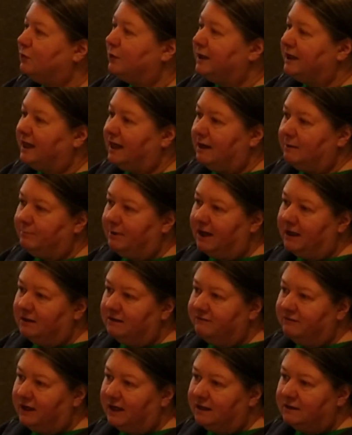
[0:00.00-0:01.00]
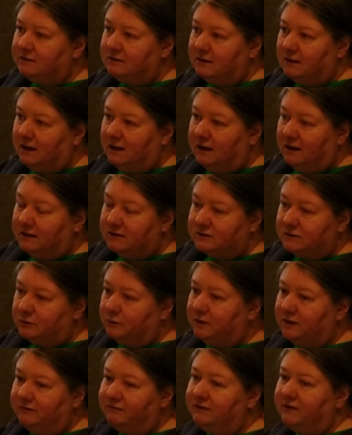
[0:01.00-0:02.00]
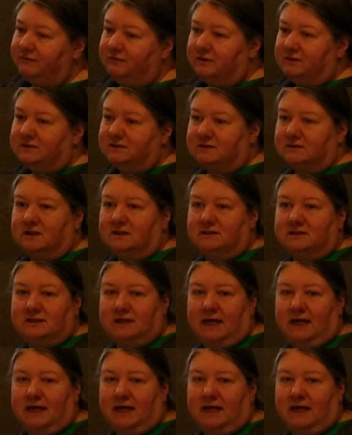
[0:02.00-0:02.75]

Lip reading: a campaign event. So even if you're just gonna say,